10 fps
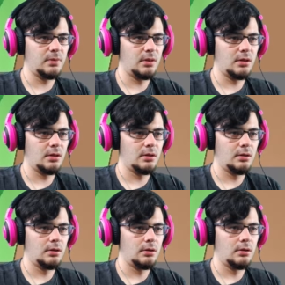
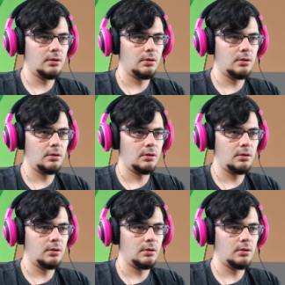
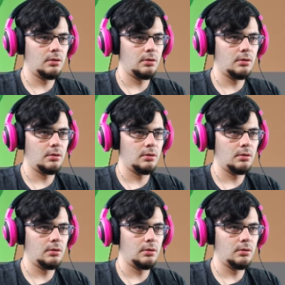
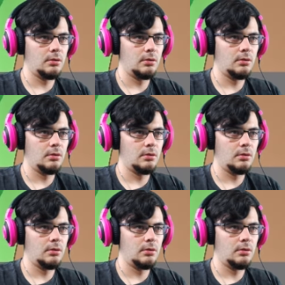[no speech]